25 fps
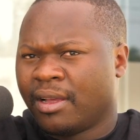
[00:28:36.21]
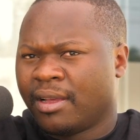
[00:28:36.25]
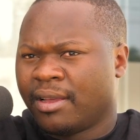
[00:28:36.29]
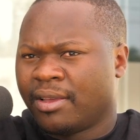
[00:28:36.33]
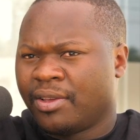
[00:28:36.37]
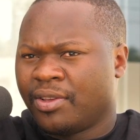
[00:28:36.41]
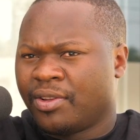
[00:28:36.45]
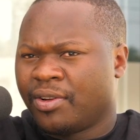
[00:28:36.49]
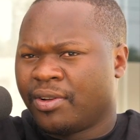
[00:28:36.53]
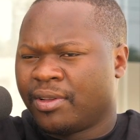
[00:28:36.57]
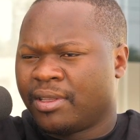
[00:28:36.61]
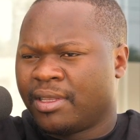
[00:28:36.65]

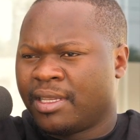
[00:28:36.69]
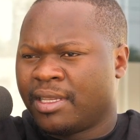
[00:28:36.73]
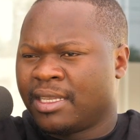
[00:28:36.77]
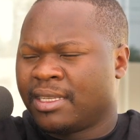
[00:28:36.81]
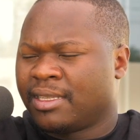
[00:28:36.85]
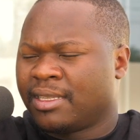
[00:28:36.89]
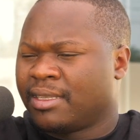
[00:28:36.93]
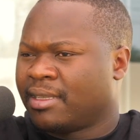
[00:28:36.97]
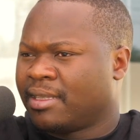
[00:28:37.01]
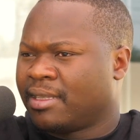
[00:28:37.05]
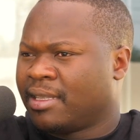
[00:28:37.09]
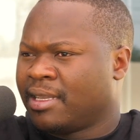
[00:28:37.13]
You know,
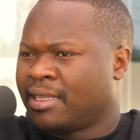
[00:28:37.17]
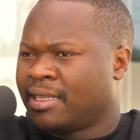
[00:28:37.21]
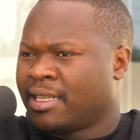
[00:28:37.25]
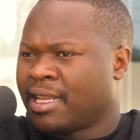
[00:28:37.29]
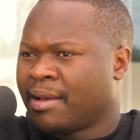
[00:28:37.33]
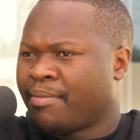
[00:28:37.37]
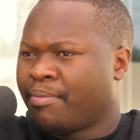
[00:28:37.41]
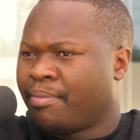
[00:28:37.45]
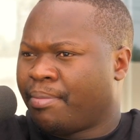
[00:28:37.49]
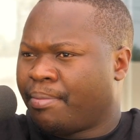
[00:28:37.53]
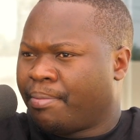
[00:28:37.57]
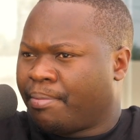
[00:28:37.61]
these
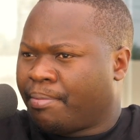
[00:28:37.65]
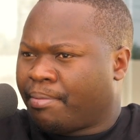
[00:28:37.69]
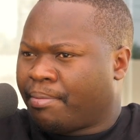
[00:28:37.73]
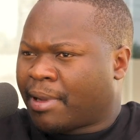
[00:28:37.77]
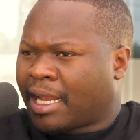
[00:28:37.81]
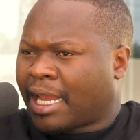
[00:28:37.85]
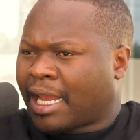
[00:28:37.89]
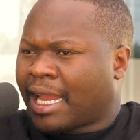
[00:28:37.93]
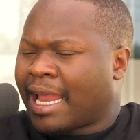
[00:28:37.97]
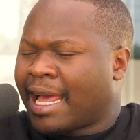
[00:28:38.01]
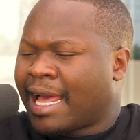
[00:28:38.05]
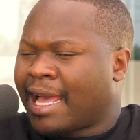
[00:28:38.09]
are
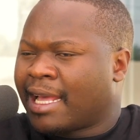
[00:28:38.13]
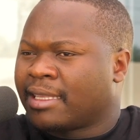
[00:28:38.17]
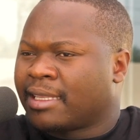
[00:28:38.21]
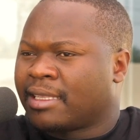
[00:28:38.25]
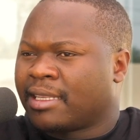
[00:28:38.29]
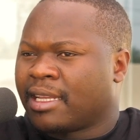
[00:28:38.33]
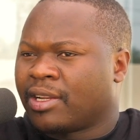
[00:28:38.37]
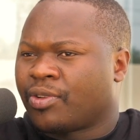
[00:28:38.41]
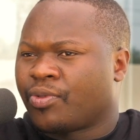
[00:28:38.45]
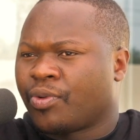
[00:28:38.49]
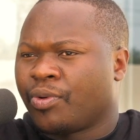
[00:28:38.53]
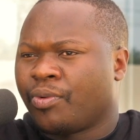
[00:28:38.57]
clients
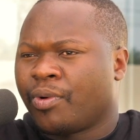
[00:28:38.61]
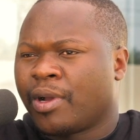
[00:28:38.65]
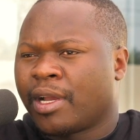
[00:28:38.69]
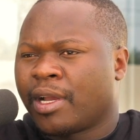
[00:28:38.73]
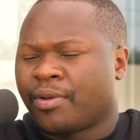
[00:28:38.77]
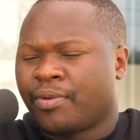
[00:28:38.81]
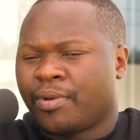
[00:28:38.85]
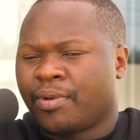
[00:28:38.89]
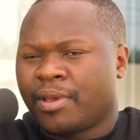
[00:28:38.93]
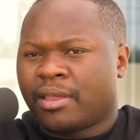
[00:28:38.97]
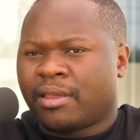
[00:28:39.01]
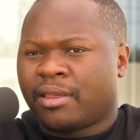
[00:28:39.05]
that we
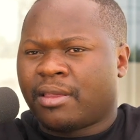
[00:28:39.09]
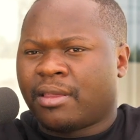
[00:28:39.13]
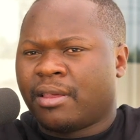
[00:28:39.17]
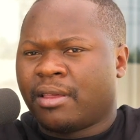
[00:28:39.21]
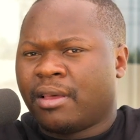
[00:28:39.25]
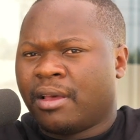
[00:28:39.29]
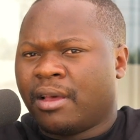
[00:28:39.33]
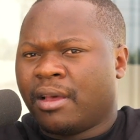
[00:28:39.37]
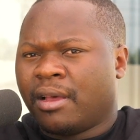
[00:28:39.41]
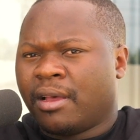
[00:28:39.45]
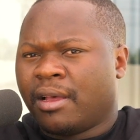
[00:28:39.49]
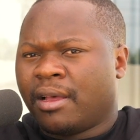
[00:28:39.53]
work with,
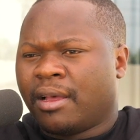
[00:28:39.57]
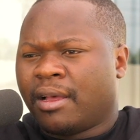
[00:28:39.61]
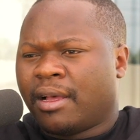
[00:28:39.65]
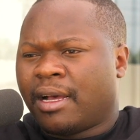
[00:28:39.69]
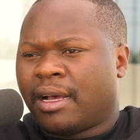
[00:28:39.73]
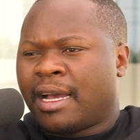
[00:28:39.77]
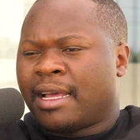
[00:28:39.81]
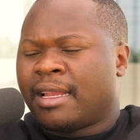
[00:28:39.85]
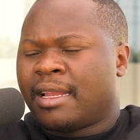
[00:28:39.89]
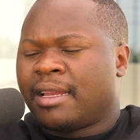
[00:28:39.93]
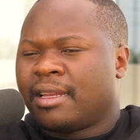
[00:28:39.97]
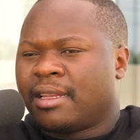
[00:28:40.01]

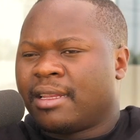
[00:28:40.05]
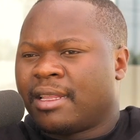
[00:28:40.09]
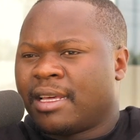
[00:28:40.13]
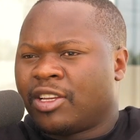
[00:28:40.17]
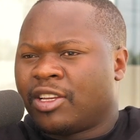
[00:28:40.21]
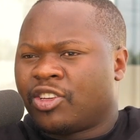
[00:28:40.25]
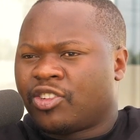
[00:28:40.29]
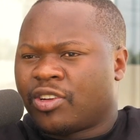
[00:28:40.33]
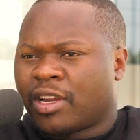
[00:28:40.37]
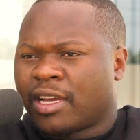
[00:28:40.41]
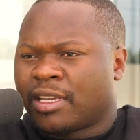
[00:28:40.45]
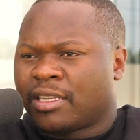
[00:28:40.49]
and they
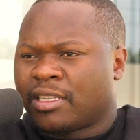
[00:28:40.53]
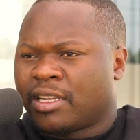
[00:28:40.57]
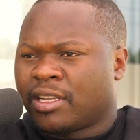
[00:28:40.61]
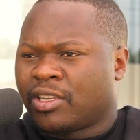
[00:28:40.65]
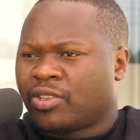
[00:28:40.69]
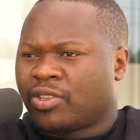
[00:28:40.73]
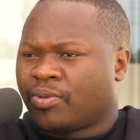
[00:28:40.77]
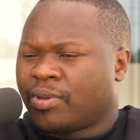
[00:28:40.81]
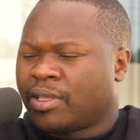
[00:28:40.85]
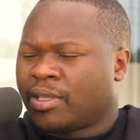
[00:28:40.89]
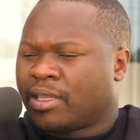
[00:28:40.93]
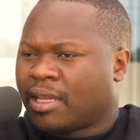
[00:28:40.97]
trust
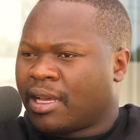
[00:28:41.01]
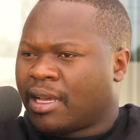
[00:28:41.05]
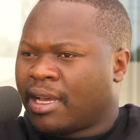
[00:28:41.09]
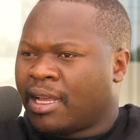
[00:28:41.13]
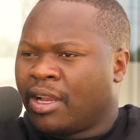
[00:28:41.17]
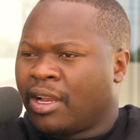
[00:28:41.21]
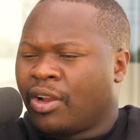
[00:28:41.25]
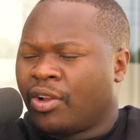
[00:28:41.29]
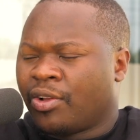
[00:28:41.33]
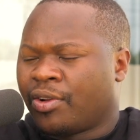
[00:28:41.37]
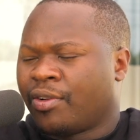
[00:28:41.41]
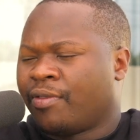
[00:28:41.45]
us with a
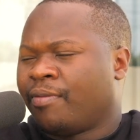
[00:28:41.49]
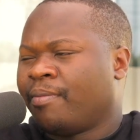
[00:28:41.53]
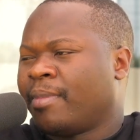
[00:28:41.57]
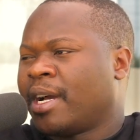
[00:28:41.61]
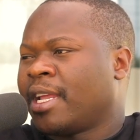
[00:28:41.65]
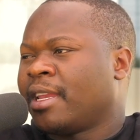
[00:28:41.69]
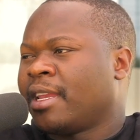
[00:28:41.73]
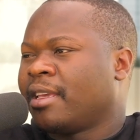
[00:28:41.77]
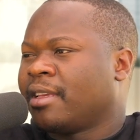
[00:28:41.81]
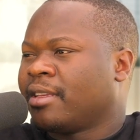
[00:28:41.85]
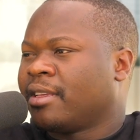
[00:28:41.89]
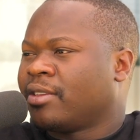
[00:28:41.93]
lot of
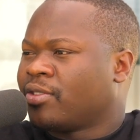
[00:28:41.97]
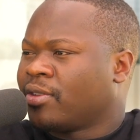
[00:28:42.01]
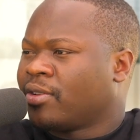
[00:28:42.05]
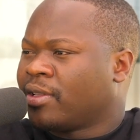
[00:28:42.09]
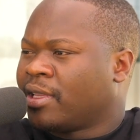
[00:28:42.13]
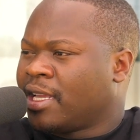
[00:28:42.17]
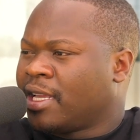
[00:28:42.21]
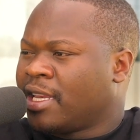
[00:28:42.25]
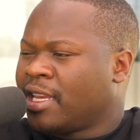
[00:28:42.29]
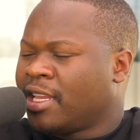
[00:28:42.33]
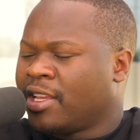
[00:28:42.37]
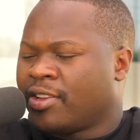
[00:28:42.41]
money. So
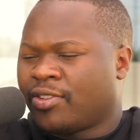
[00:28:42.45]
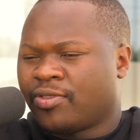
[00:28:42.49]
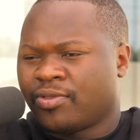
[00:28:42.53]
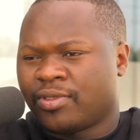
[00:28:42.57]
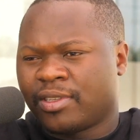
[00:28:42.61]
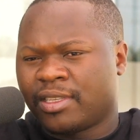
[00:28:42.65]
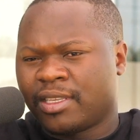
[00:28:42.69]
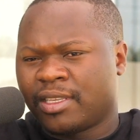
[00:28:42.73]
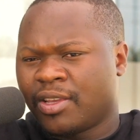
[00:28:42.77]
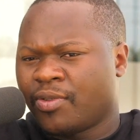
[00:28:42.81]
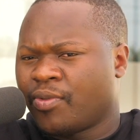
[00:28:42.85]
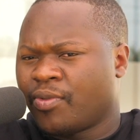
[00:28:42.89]
they need to
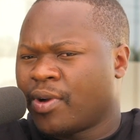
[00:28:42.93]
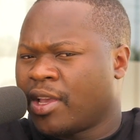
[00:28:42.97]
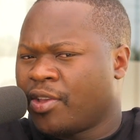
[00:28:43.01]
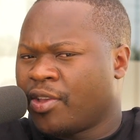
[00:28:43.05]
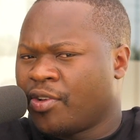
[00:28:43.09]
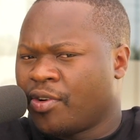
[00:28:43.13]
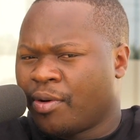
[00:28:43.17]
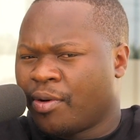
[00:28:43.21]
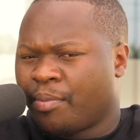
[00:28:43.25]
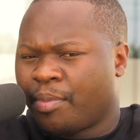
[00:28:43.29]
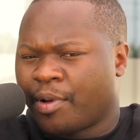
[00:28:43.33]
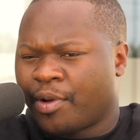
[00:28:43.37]
see where
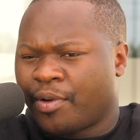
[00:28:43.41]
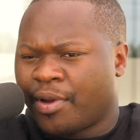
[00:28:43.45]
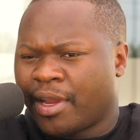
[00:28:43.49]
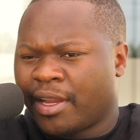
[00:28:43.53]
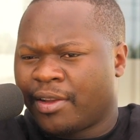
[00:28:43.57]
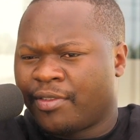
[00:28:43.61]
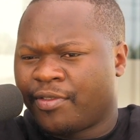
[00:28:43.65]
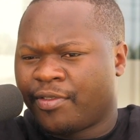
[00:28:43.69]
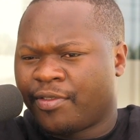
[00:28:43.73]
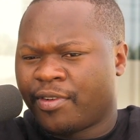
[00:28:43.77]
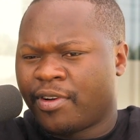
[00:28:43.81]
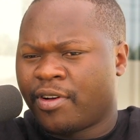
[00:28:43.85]
you
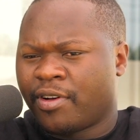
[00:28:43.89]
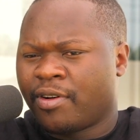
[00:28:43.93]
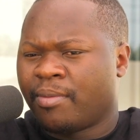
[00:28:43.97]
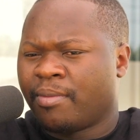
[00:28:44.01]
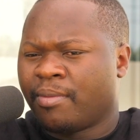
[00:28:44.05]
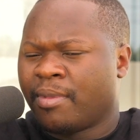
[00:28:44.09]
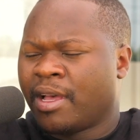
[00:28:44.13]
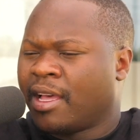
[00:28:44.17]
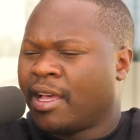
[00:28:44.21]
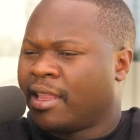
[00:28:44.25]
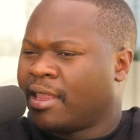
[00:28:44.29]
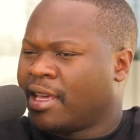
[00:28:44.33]
operate
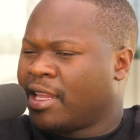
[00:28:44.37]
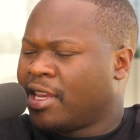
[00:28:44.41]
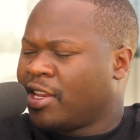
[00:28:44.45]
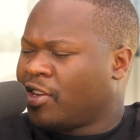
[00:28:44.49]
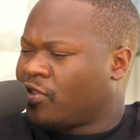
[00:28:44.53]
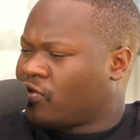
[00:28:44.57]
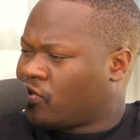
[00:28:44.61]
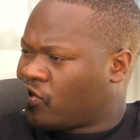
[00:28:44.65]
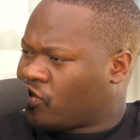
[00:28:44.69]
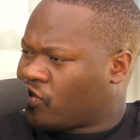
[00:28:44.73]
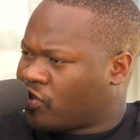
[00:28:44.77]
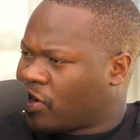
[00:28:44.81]
from. They need
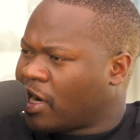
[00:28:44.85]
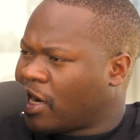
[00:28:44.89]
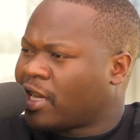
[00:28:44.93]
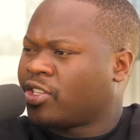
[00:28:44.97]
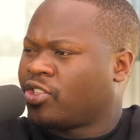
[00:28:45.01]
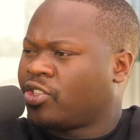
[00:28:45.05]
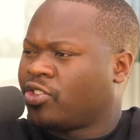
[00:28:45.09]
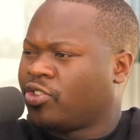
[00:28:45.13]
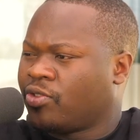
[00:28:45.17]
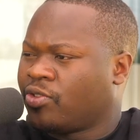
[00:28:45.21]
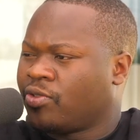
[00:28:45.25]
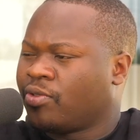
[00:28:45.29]
to
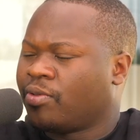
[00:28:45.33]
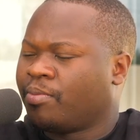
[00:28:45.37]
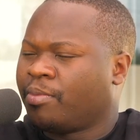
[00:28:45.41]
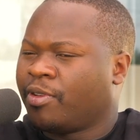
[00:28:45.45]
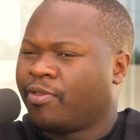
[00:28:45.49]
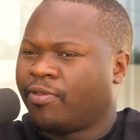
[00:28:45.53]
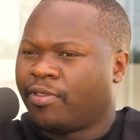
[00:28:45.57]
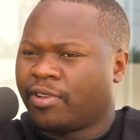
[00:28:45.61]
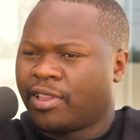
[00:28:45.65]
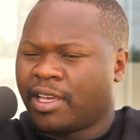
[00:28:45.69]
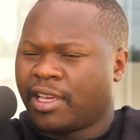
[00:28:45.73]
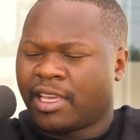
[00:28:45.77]
trust you
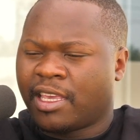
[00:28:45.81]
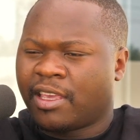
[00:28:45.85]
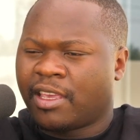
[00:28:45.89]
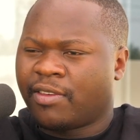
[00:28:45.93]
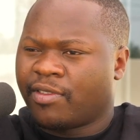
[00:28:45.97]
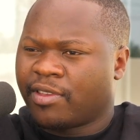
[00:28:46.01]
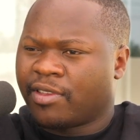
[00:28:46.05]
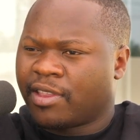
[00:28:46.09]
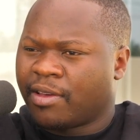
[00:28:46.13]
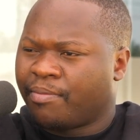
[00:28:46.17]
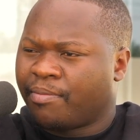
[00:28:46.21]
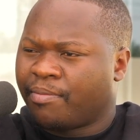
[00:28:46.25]
before they give you the